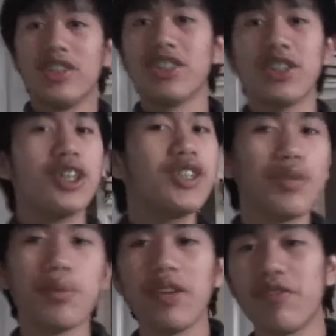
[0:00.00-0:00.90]
So on
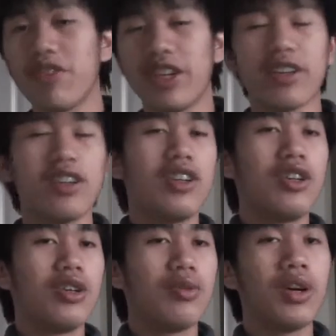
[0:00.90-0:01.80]
to the main thing.
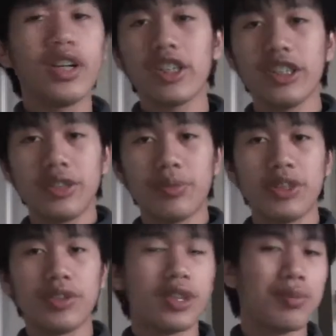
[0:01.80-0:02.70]
What I'm going to
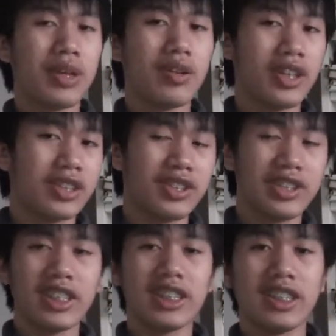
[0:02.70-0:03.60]
be talking about, like I
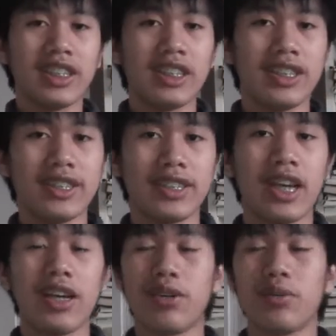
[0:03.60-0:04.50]
just said, is
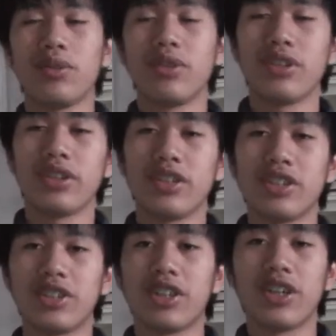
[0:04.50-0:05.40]
how you're going
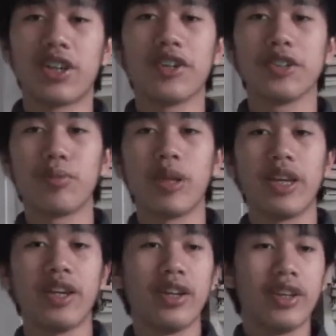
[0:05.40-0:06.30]
to start
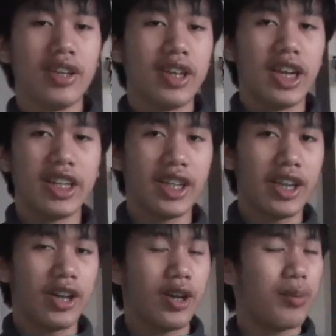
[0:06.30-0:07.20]
cosplay. And
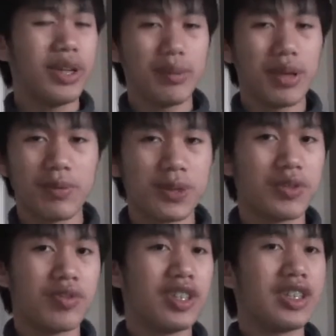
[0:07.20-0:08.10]
there are many
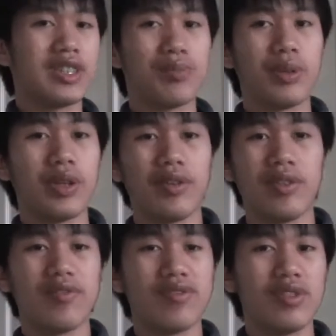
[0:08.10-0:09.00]
methods for this,
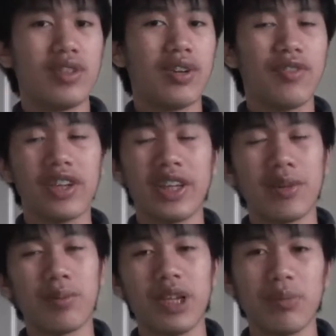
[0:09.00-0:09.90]
but I find
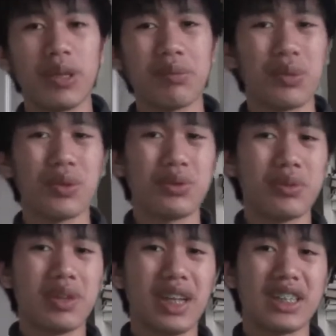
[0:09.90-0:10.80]
that many
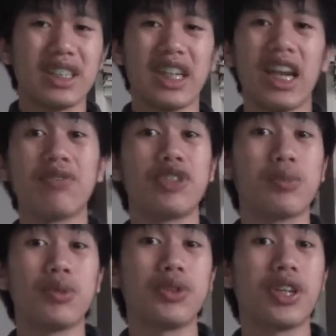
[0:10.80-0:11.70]
people actually have
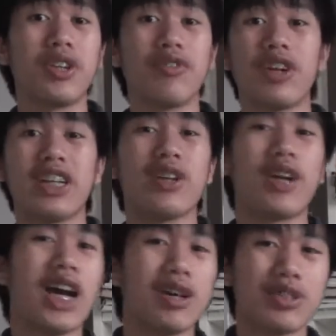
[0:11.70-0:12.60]
trouble trying to find
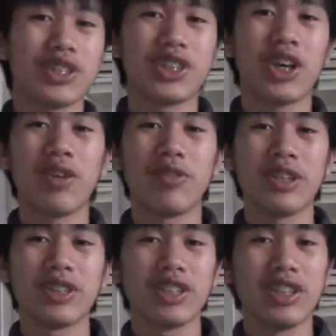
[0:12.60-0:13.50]
out how to start
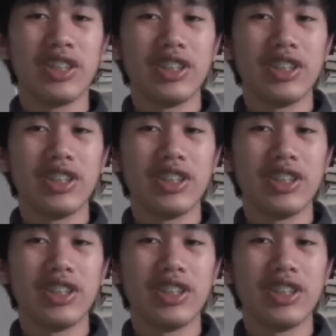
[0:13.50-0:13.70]
this.